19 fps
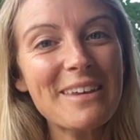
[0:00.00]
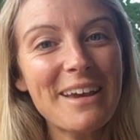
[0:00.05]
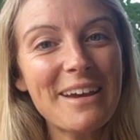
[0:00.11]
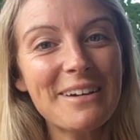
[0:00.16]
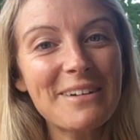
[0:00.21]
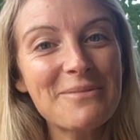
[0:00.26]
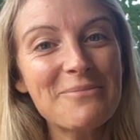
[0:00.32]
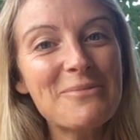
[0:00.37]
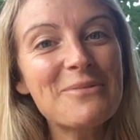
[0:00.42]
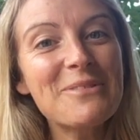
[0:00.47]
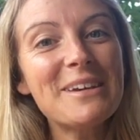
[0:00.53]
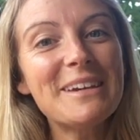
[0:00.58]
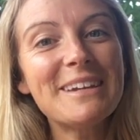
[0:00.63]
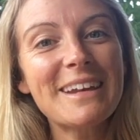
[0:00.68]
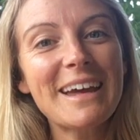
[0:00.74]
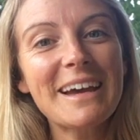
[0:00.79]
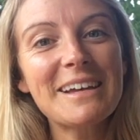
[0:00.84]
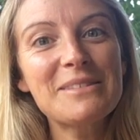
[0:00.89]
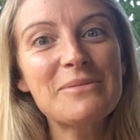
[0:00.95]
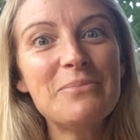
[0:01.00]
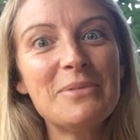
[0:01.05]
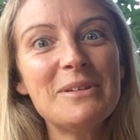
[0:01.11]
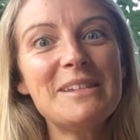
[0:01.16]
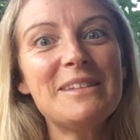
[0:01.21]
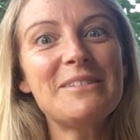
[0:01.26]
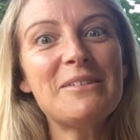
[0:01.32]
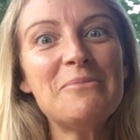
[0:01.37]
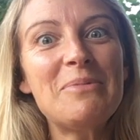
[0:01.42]
It hasn't
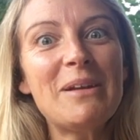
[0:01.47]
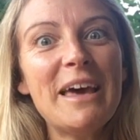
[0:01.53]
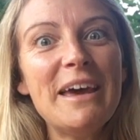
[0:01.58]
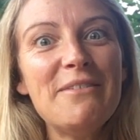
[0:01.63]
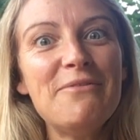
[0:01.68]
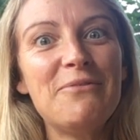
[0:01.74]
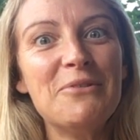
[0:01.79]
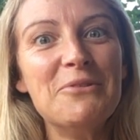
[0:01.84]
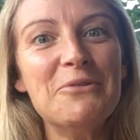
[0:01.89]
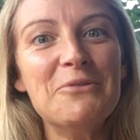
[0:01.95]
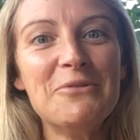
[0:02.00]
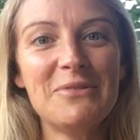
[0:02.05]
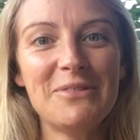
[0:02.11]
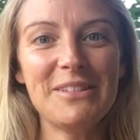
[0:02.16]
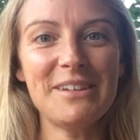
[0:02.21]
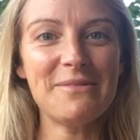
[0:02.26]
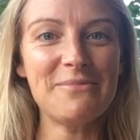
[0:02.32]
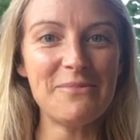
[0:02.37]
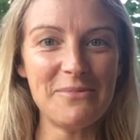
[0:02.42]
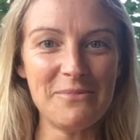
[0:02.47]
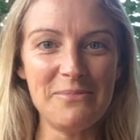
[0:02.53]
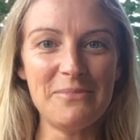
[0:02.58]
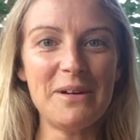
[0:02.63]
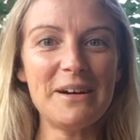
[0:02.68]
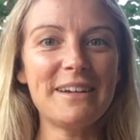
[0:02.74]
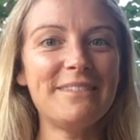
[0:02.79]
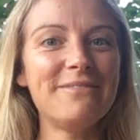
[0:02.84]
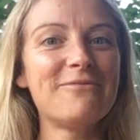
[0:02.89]
been so playful that
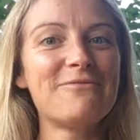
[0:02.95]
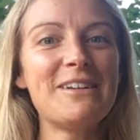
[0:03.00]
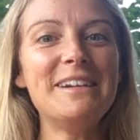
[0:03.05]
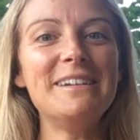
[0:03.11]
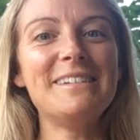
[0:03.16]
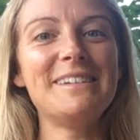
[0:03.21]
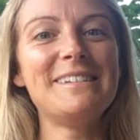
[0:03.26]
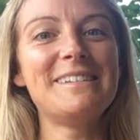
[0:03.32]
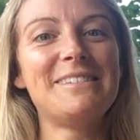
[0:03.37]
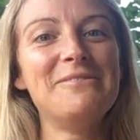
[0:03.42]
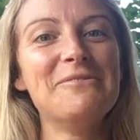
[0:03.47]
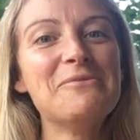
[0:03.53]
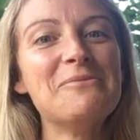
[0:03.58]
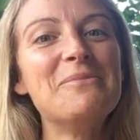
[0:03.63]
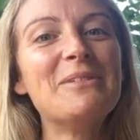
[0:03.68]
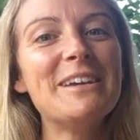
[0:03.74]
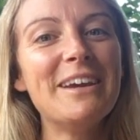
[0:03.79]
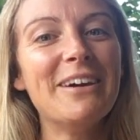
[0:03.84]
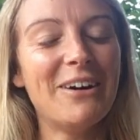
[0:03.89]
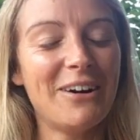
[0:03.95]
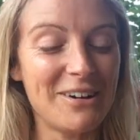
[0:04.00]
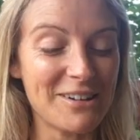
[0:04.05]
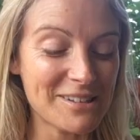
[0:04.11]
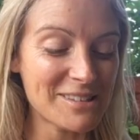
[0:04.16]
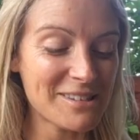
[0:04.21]
my readings normally are.